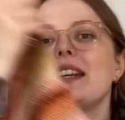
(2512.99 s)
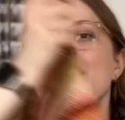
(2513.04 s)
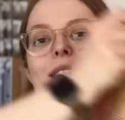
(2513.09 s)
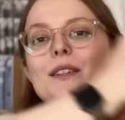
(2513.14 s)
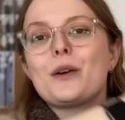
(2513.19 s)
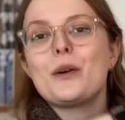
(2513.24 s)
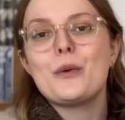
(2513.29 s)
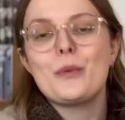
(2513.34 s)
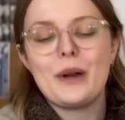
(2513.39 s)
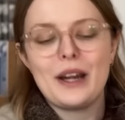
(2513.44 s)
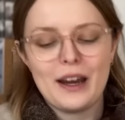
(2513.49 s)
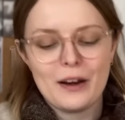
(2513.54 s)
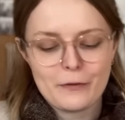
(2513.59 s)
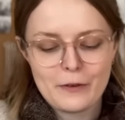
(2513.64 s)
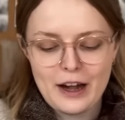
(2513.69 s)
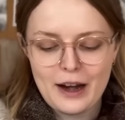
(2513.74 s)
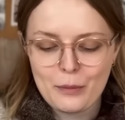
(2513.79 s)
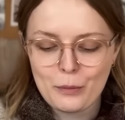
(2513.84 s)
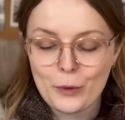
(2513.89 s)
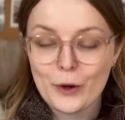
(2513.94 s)
So whenever
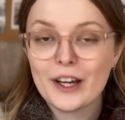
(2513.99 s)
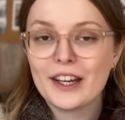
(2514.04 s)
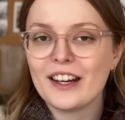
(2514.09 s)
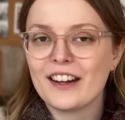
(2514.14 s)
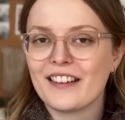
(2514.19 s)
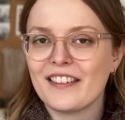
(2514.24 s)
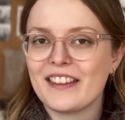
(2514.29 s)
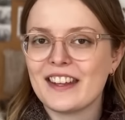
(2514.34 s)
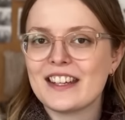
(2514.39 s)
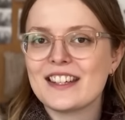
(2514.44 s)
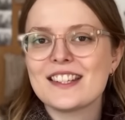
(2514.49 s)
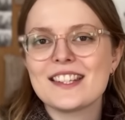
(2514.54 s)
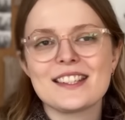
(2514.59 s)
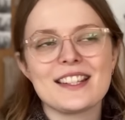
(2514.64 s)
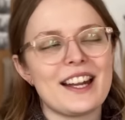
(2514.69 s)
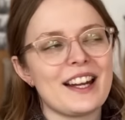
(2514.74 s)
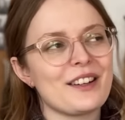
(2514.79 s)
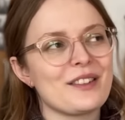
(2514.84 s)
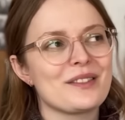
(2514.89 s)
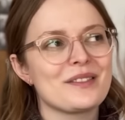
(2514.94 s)
I'm working on this,
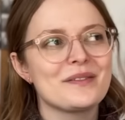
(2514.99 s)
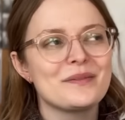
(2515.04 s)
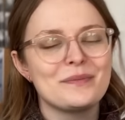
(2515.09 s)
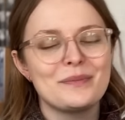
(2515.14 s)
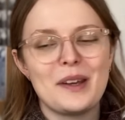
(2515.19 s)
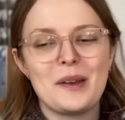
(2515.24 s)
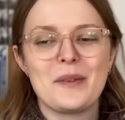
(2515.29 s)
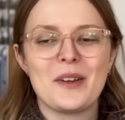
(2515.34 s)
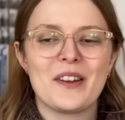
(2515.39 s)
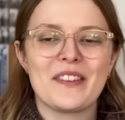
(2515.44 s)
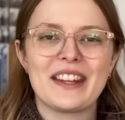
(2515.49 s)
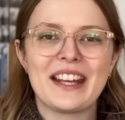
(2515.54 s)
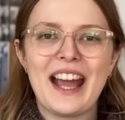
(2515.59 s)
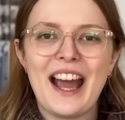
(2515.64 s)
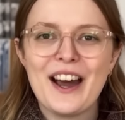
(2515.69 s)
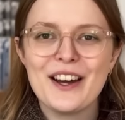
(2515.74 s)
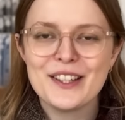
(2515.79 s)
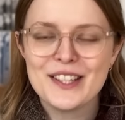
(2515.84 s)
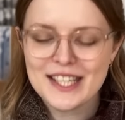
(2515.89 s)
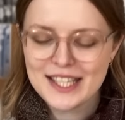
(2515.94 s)
like maybe on the
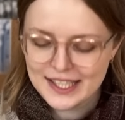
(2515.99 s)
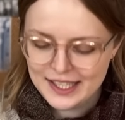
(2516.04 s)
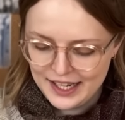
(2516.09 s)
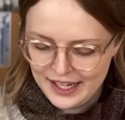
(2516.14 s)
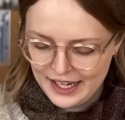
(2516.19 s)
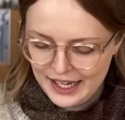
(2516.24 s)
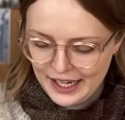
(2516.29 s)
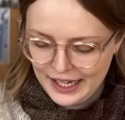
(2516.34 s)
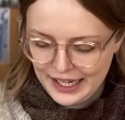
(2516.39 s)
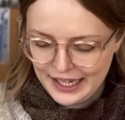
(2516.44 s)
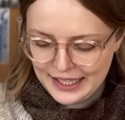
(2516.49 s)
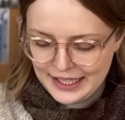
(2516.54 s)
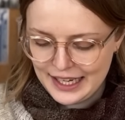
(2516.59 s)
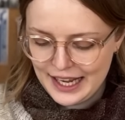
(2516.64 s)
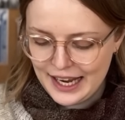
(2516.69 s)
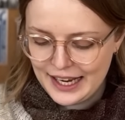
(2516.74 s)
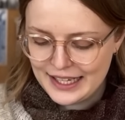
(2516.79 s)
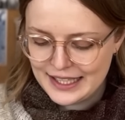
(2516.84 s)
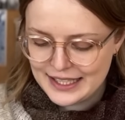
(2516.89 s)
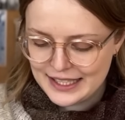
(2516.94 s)
couch at
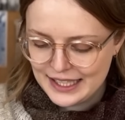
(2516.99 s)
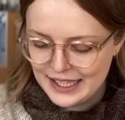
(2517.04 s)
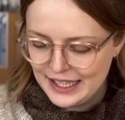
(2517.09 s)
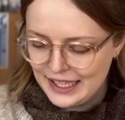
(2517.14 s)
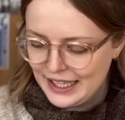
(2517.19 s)
night,